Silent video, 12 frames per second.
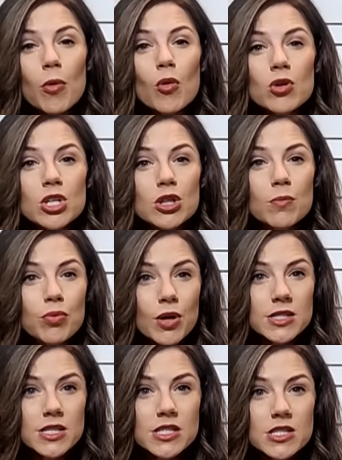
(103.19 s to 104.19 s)
reported the
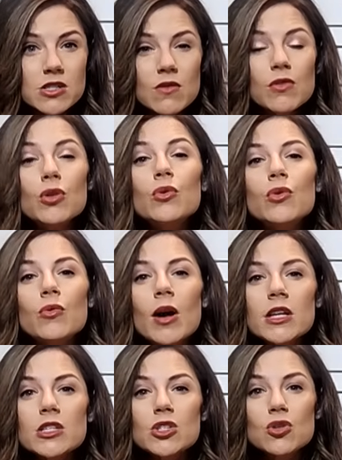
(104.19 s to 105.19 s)
presence of lunar
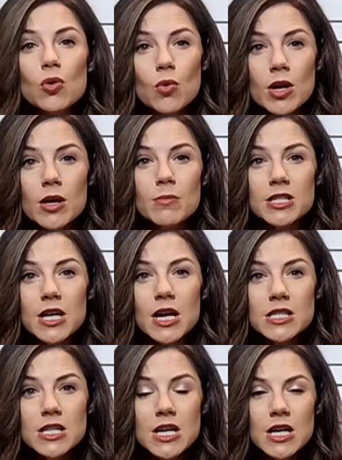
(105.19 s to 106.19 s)
rust or
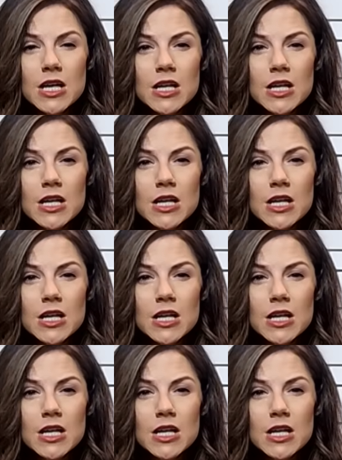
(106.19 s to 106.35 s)
hematite,